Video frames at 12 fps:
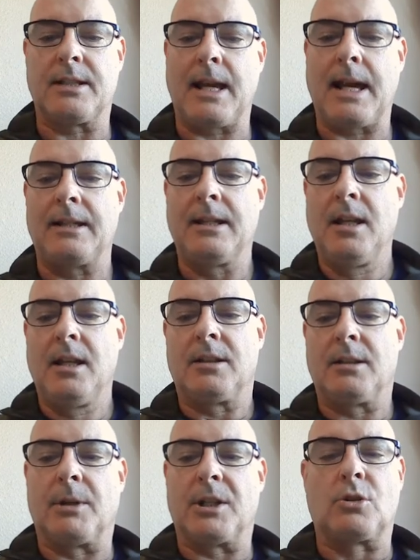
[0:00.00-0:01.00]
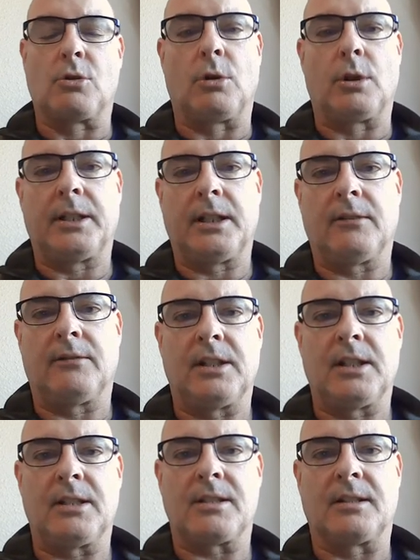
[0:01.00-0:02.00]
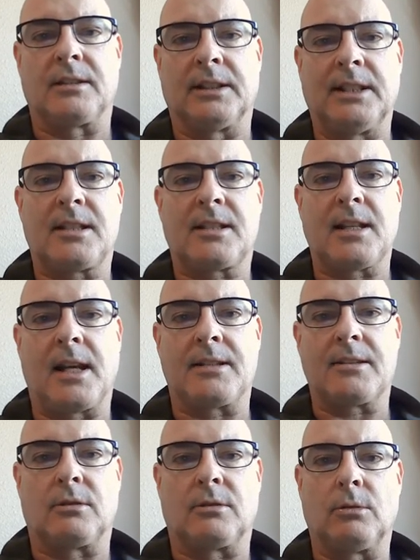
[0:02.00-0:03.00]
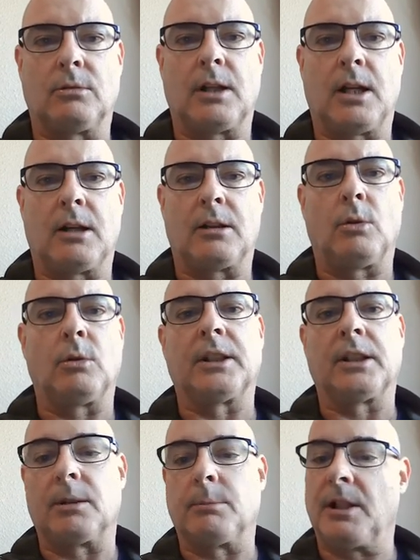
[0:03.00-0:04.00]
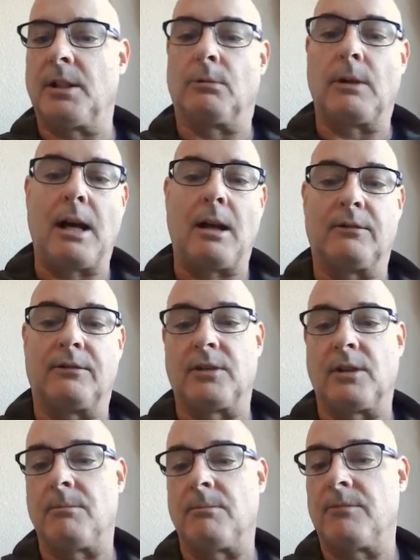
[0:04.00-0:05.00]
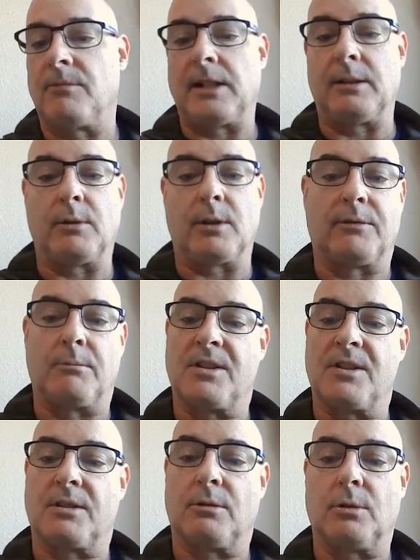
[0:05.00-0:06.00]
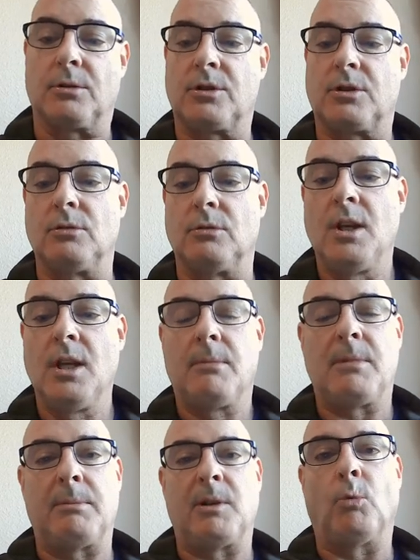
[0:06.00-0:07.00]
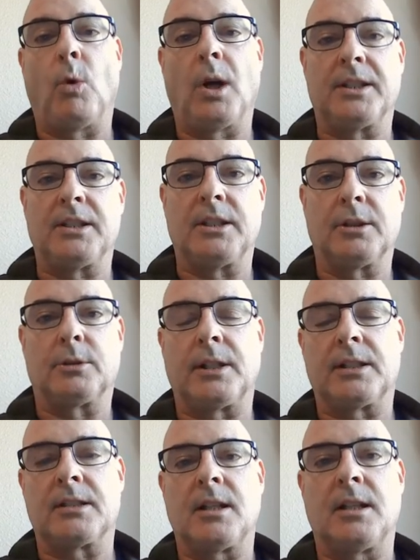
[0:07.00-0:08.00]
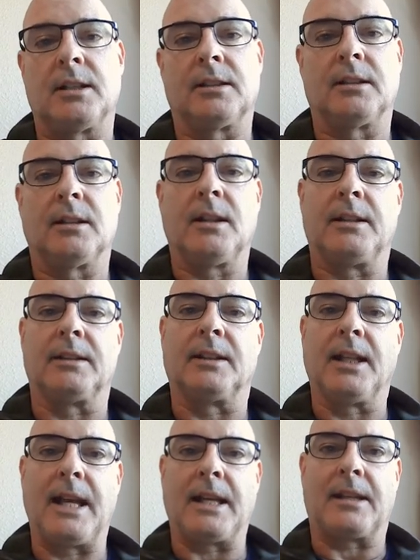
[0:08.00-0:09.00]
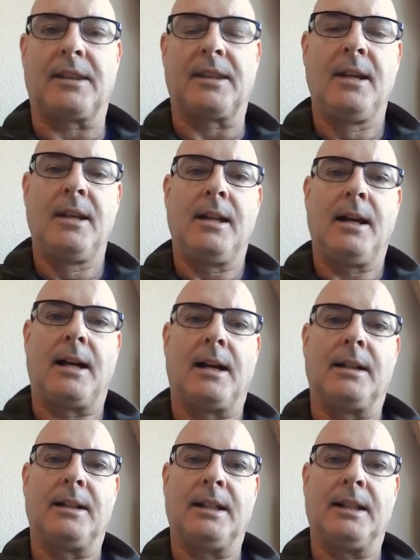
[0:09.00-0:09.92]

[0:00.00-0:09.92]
that the majority of these leak sites are, are only going to be around from anywhere from zero to maybe one year in, in, in length. Uh,